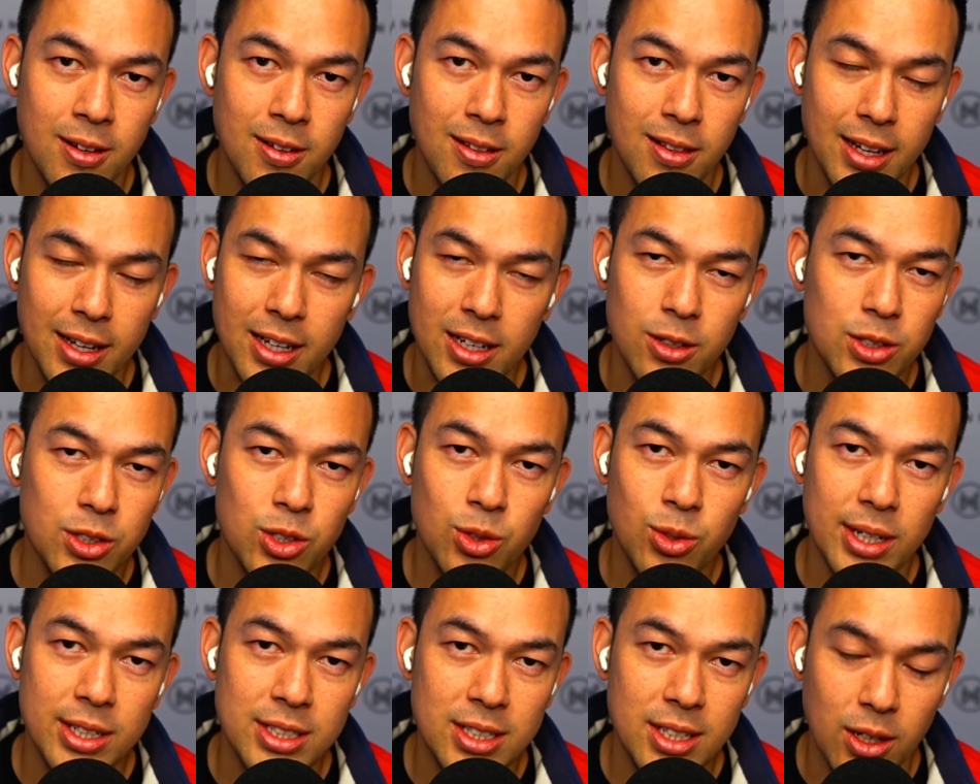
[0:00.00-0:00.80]
Like, it was
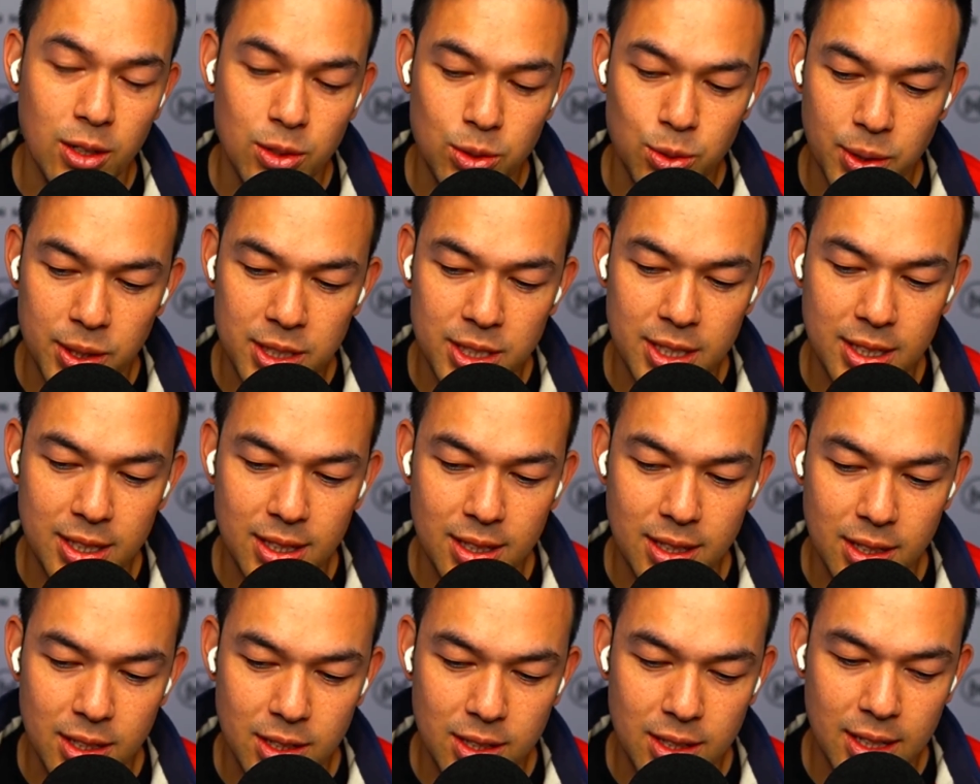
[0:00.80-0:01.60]
crazy. I was
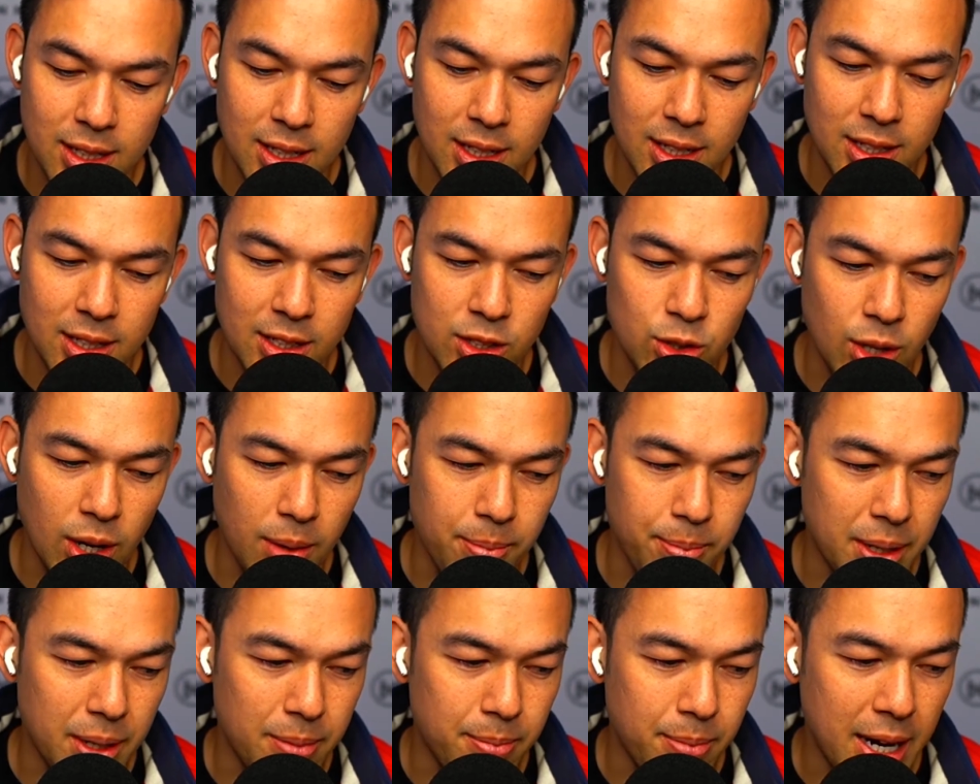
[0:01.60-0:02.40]
watching the
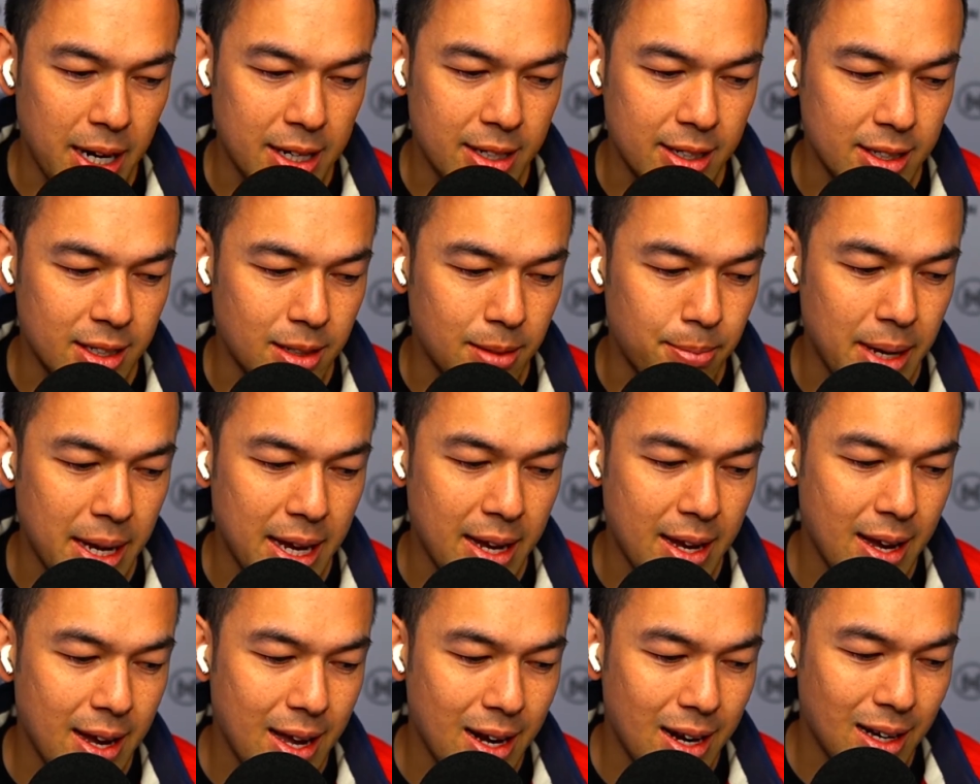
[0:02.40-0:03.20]
Trump and Biden
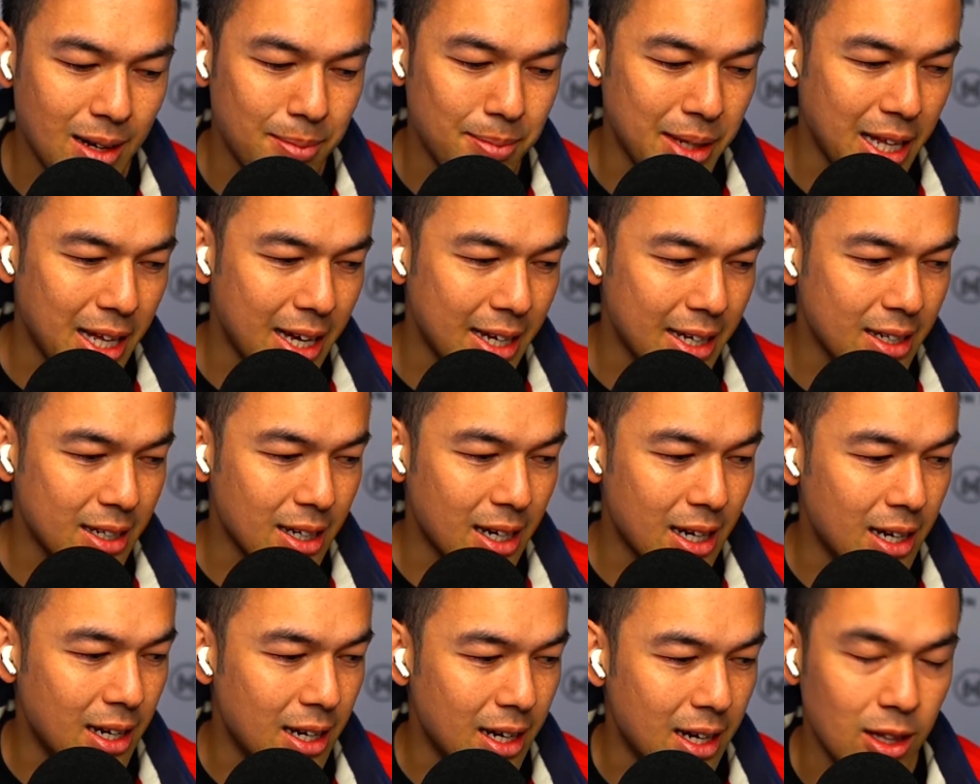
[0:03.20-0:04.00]
debate, and I'm like,
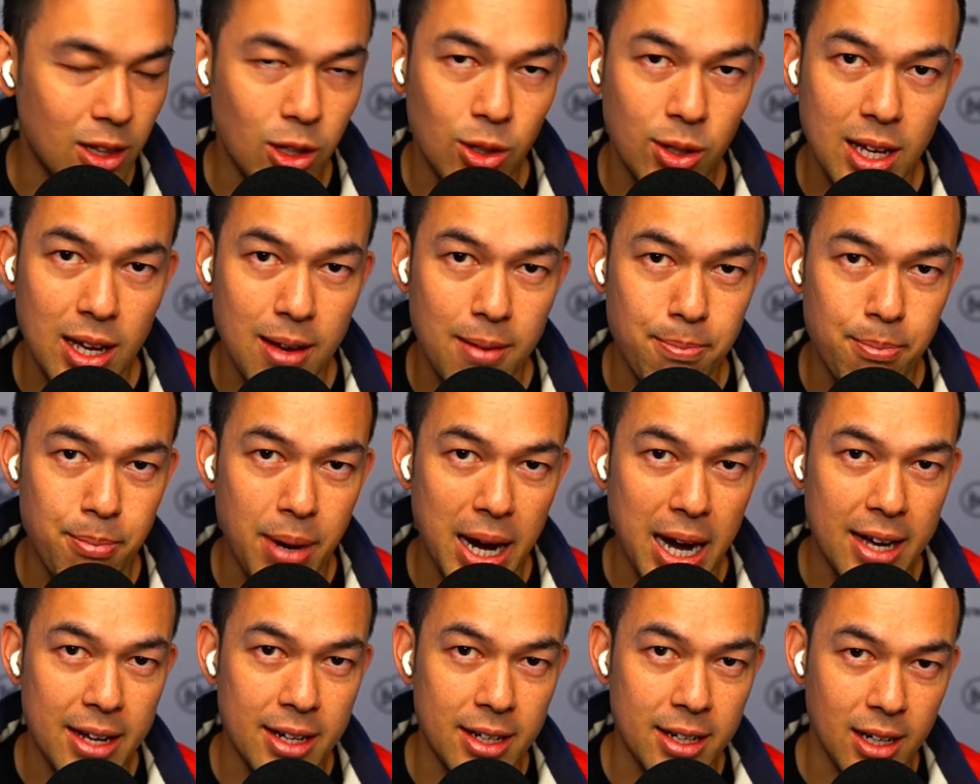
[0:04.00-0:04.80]
I look at
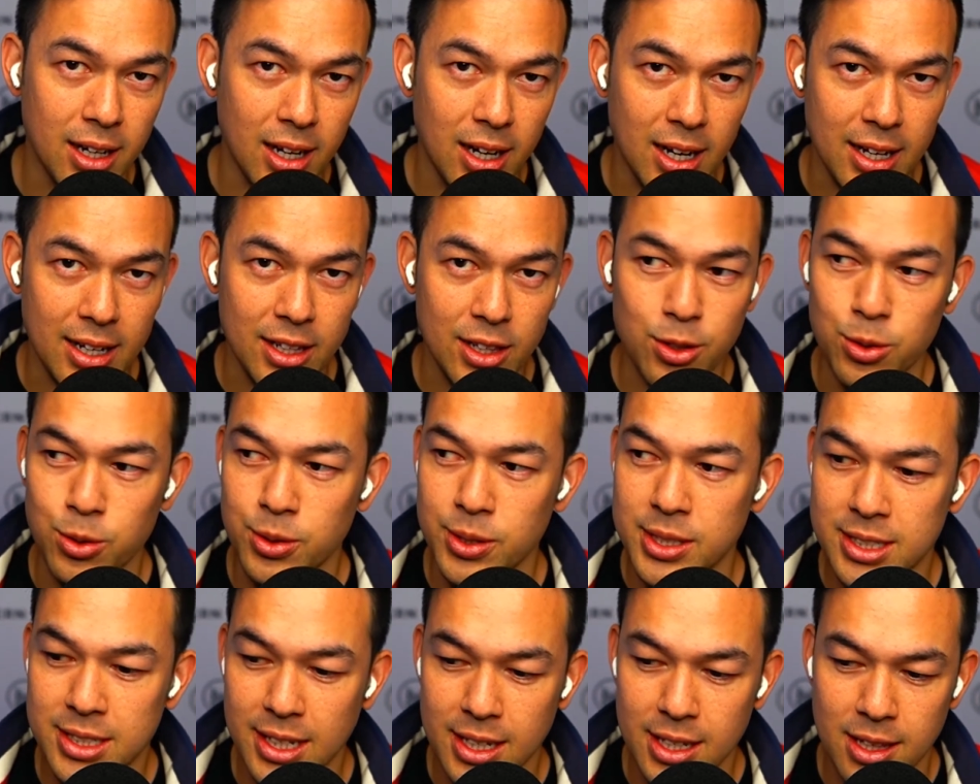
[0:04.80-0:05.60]
Biden lying through
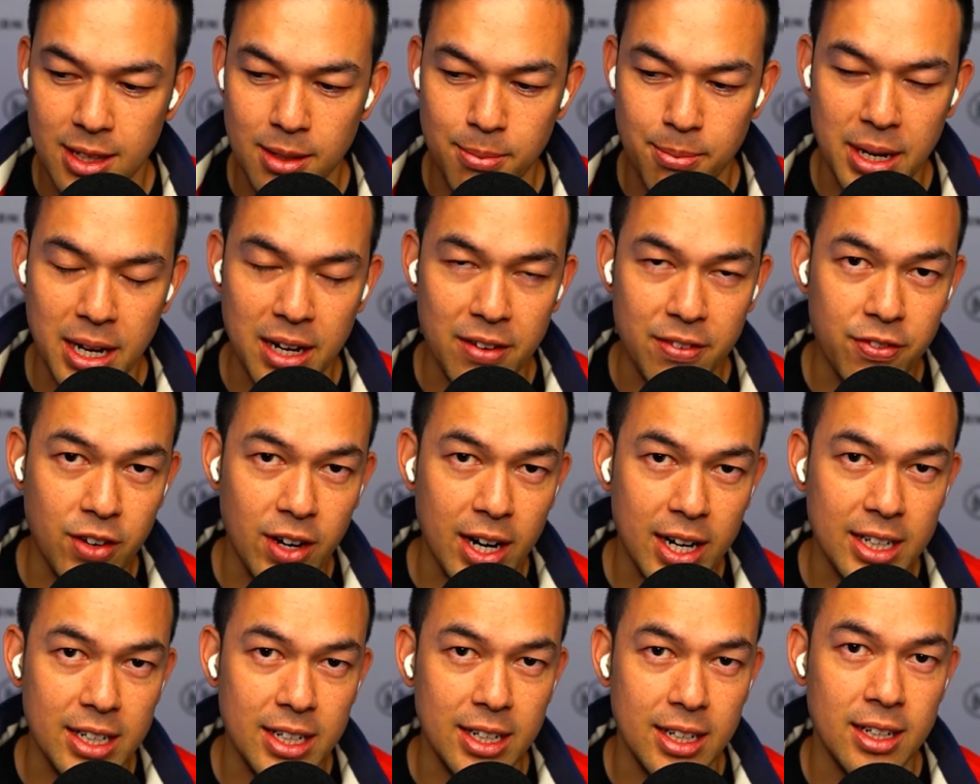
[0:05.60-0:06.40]
his teeth about
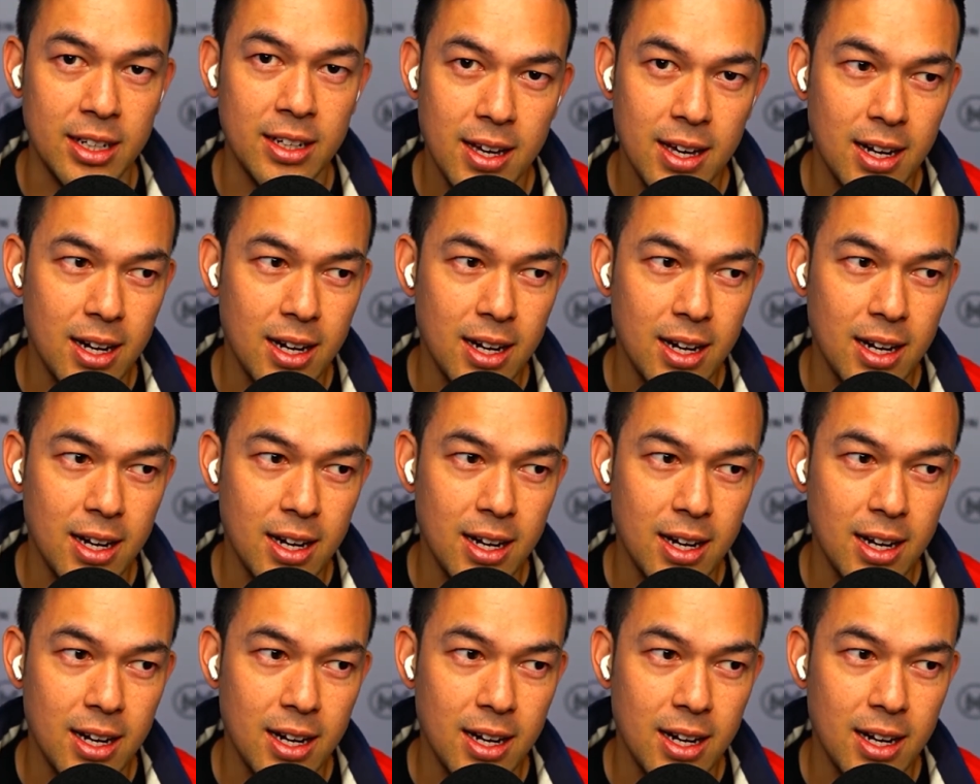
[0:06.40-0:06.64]
fracking,